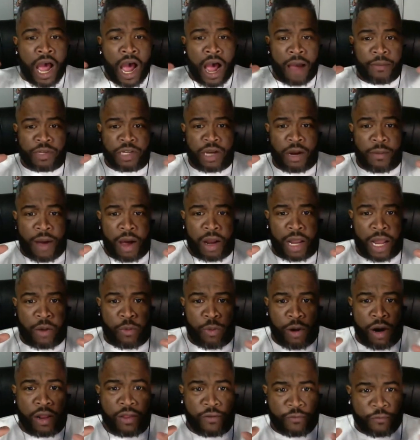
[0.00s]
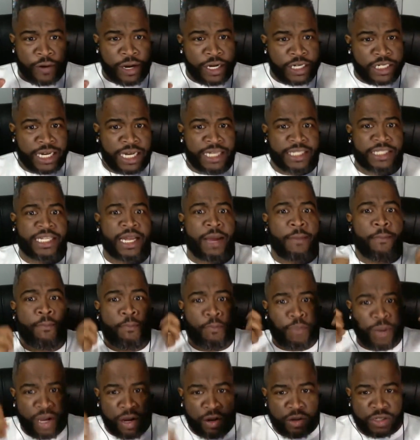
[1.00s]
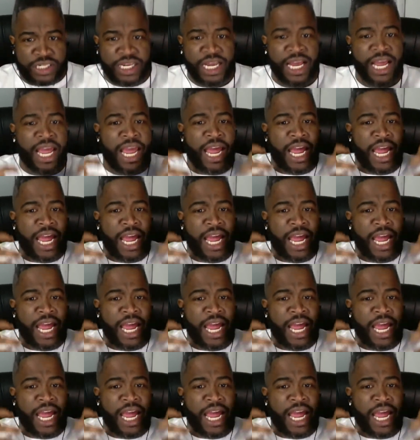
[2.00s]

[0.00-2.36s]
I'm talking about like where are the franchises that built